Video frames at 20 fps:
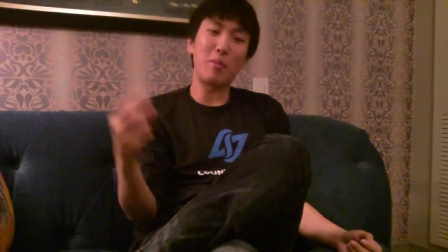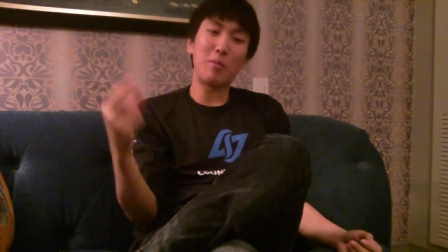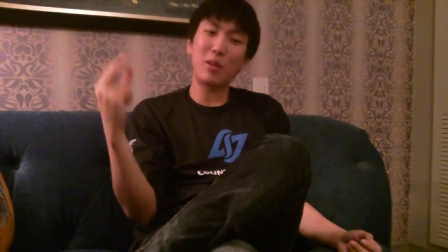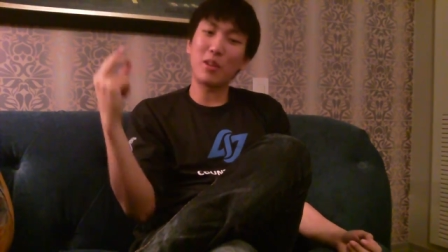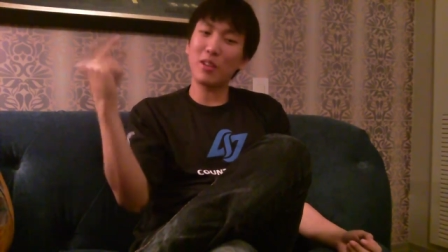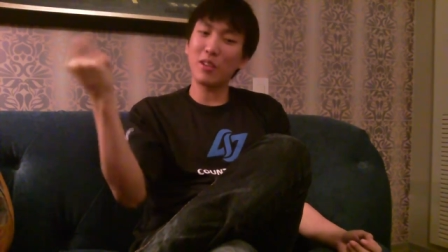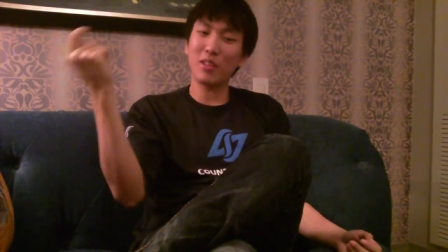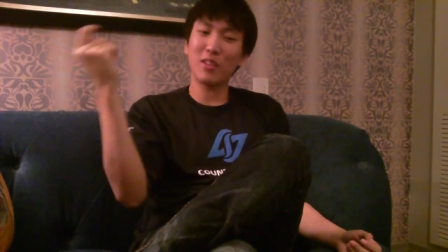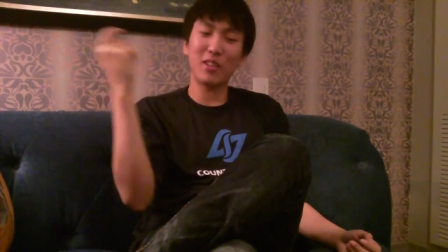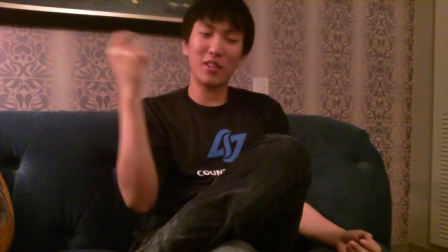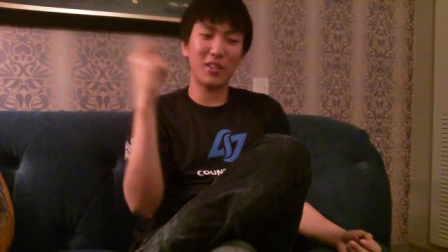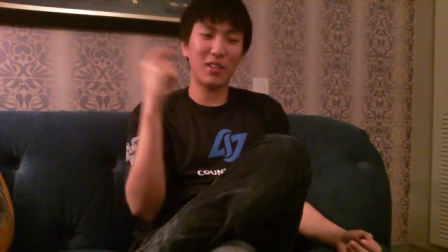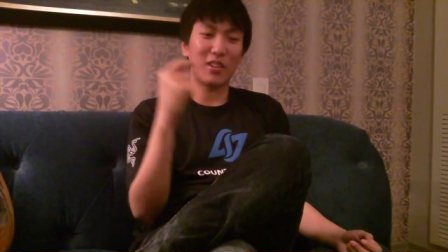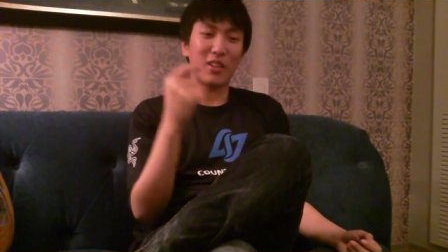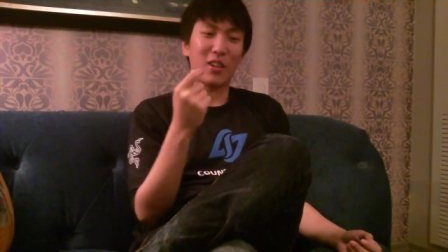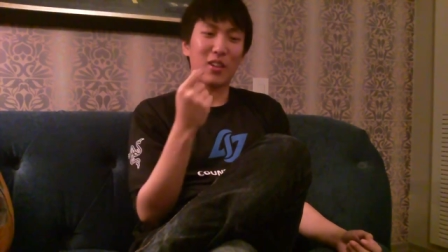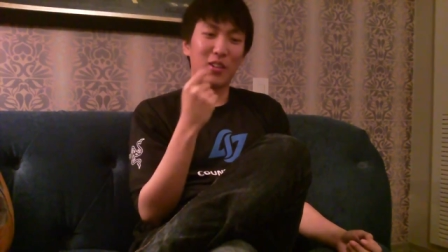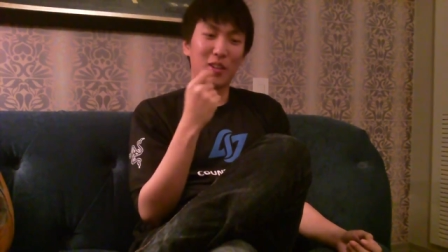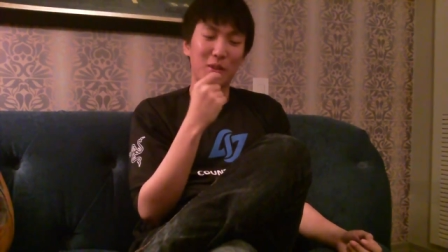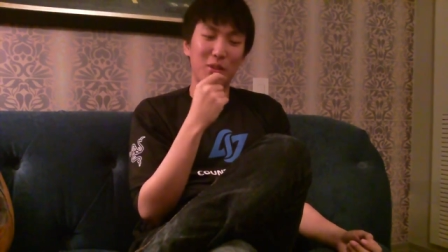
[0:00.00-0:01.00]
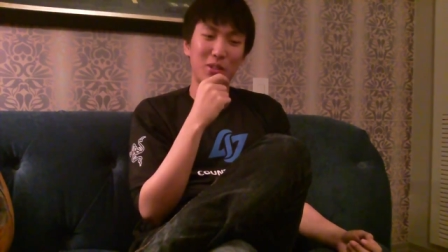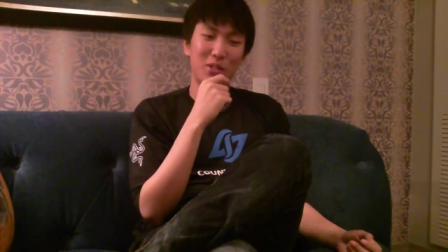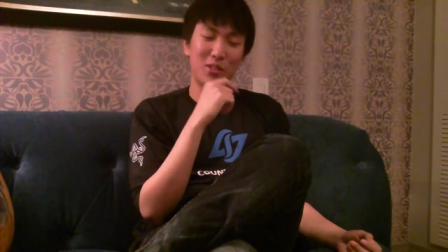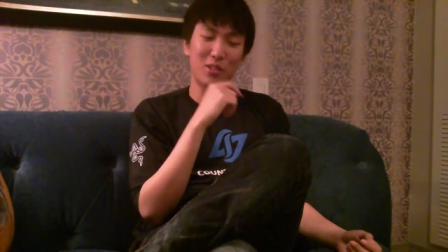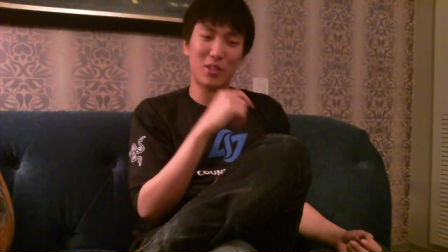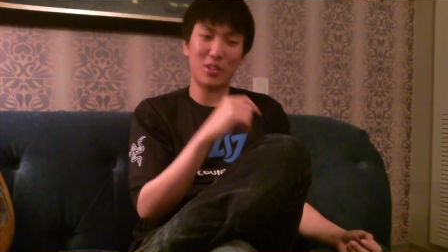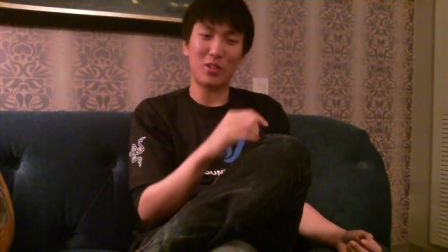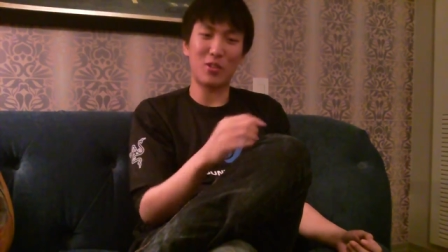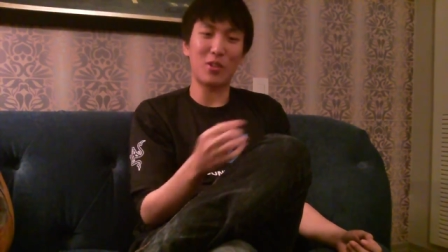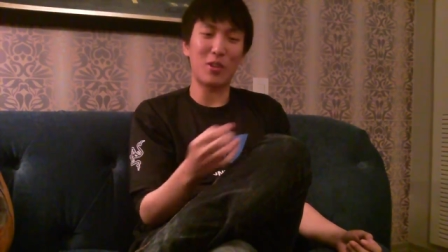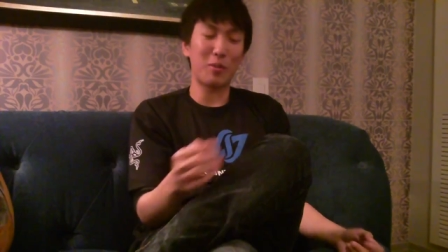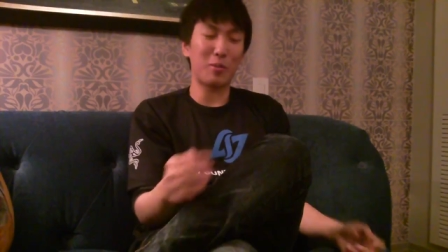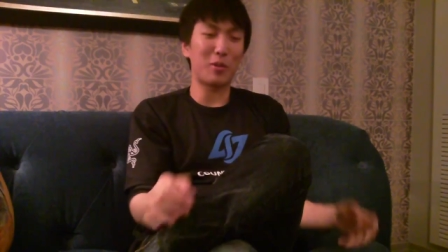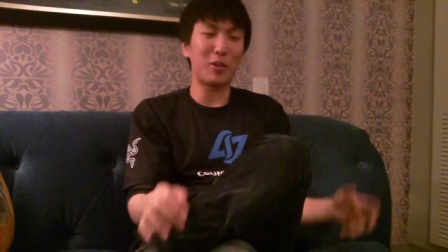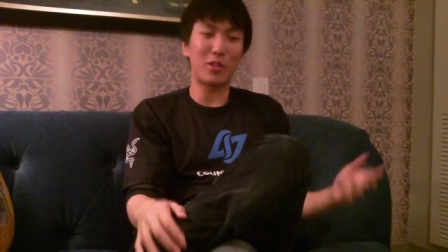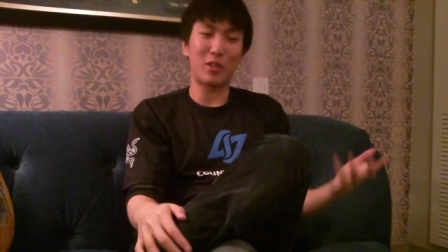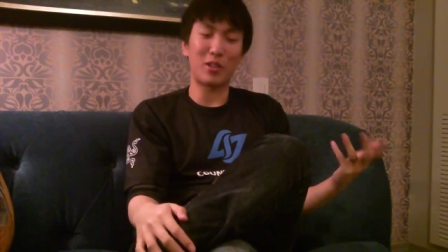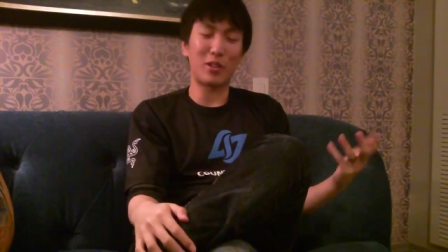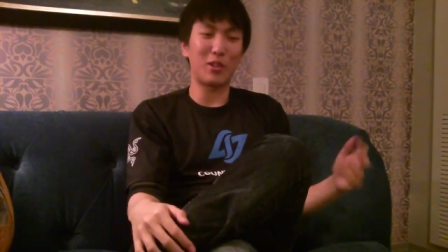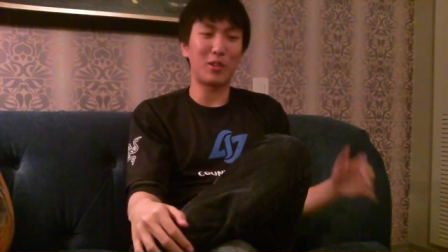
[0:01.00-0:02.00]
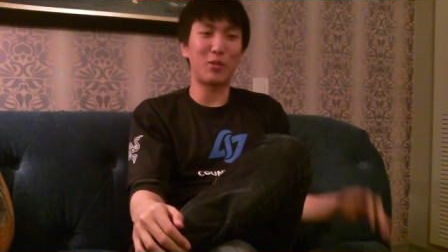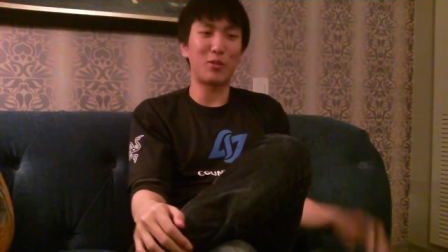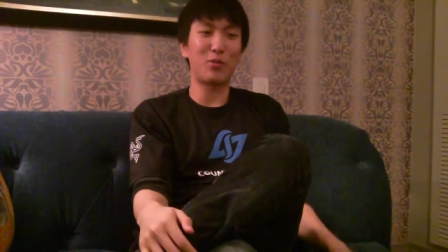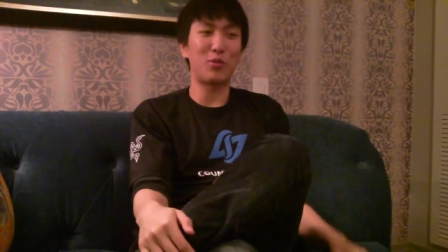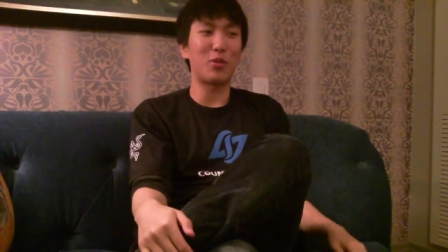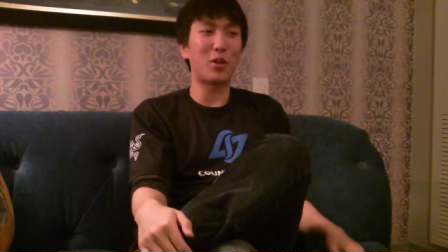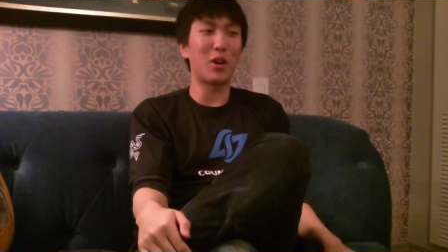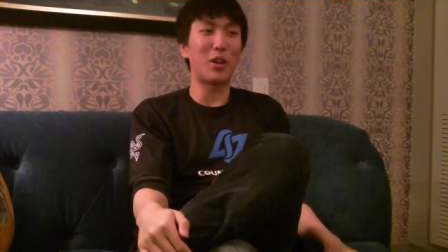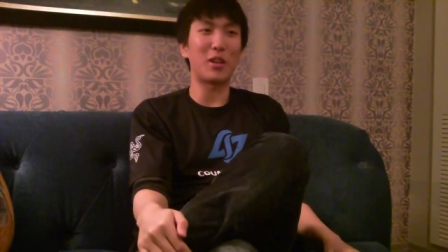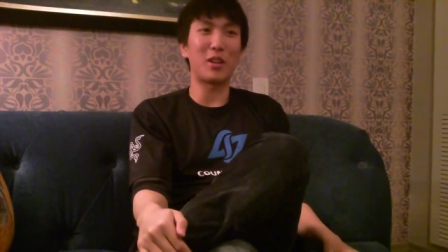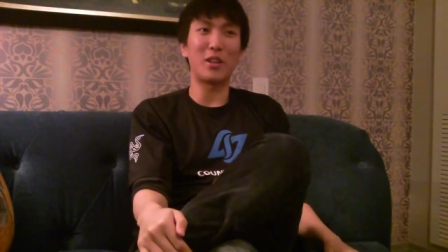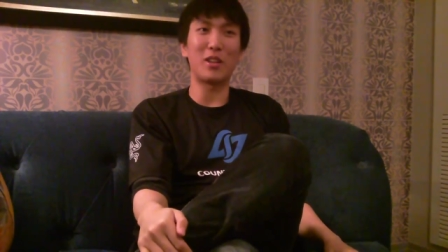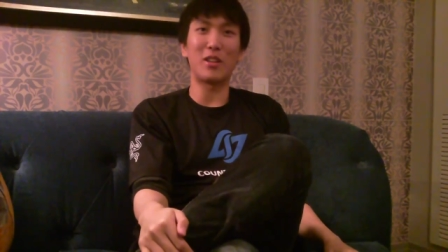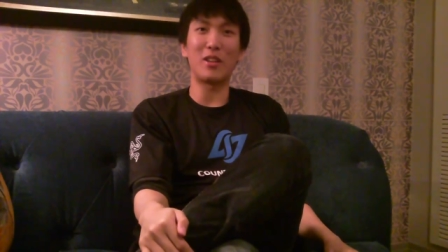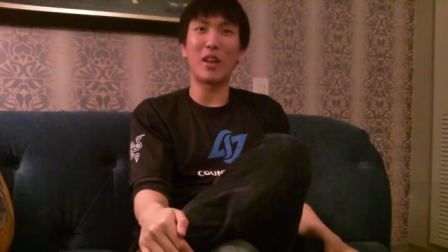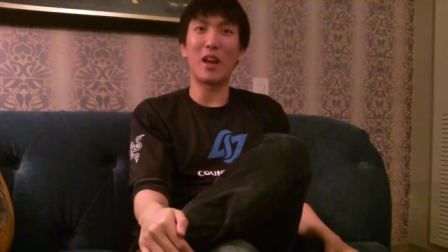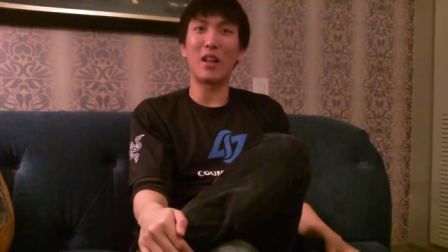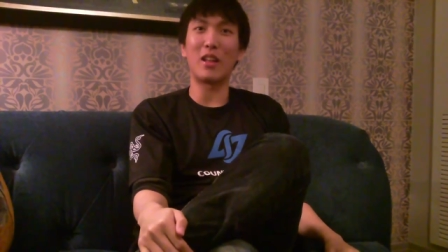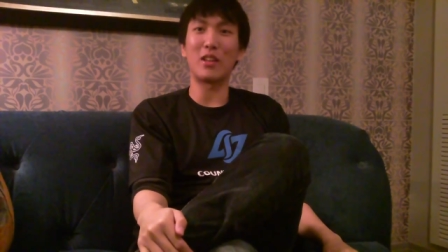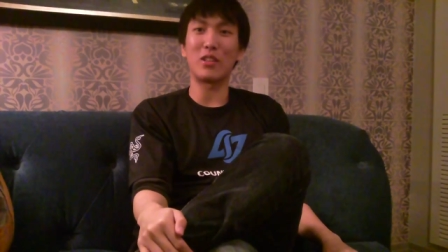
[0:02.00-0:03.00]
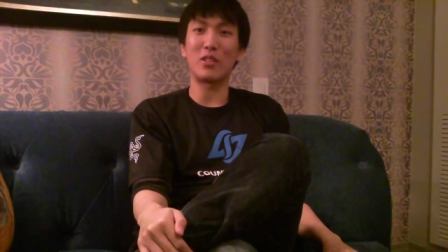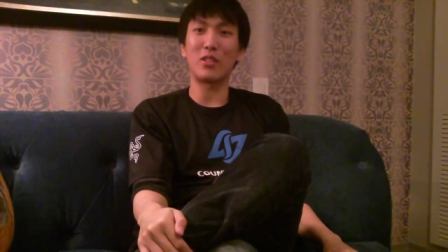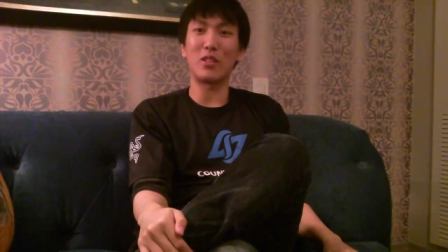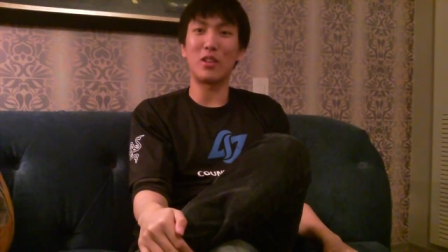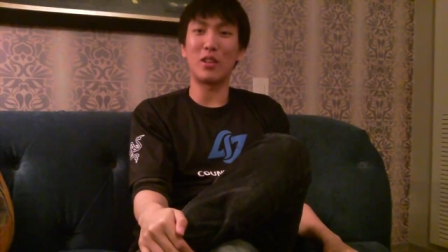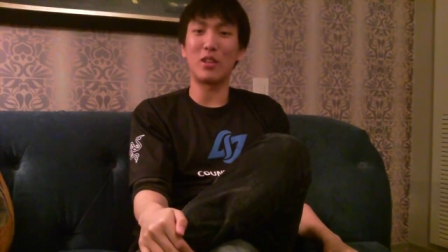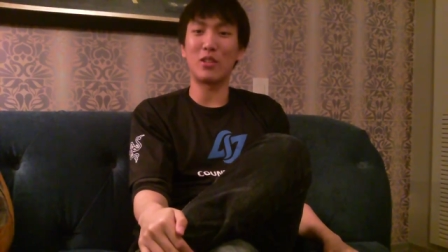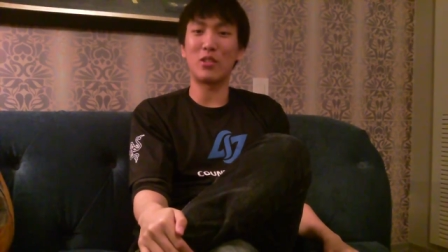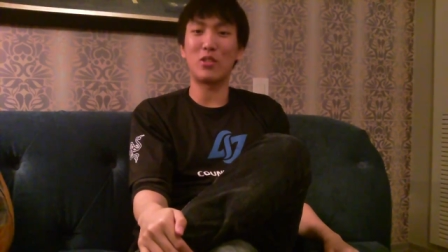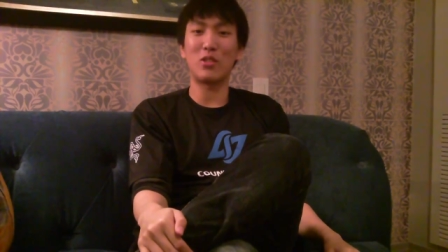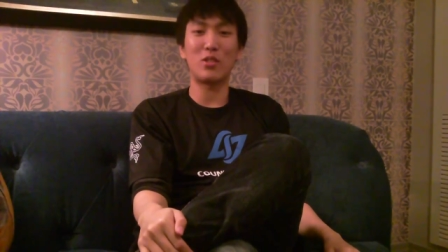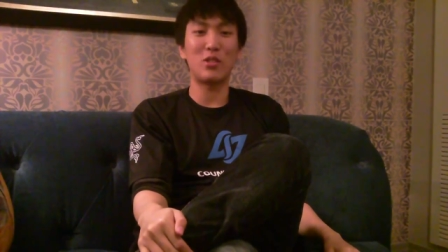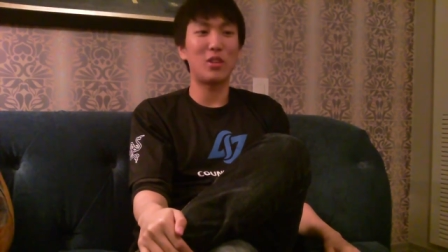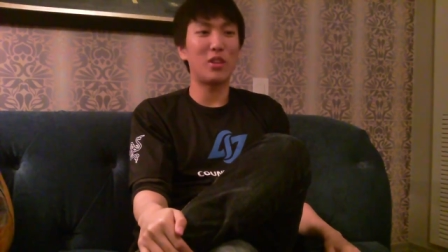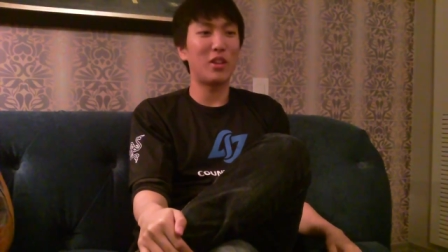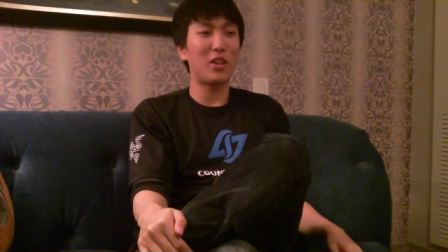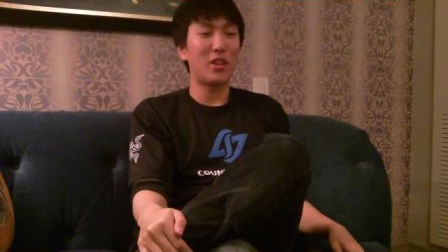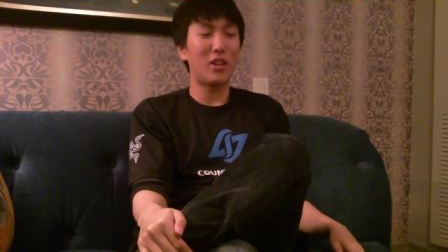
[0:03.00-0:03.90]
Immediately, in Europe I'll think of Froggen, Alexich.